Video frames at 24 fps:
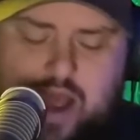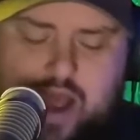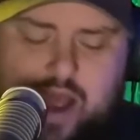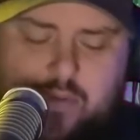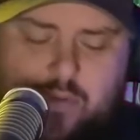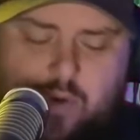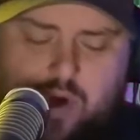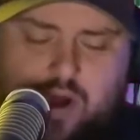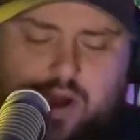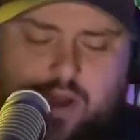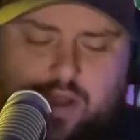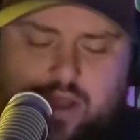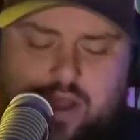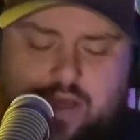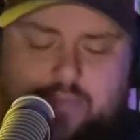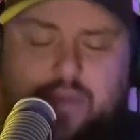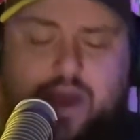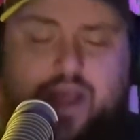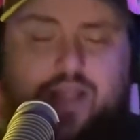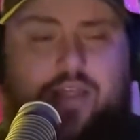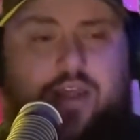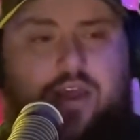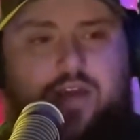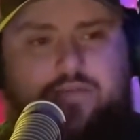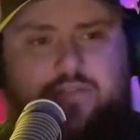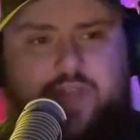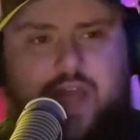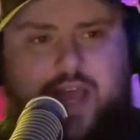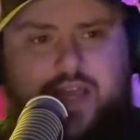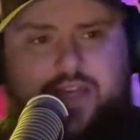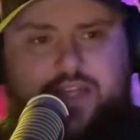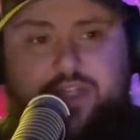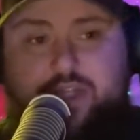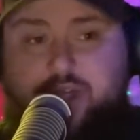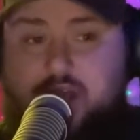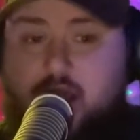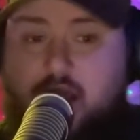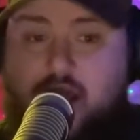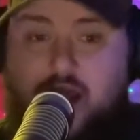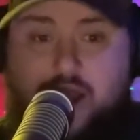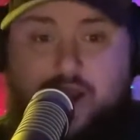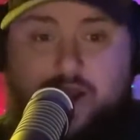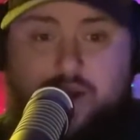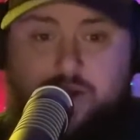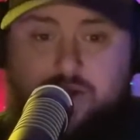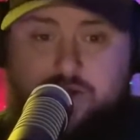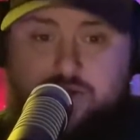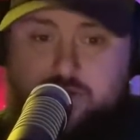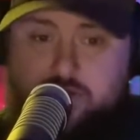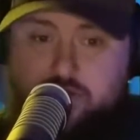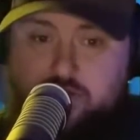want to let my love light shine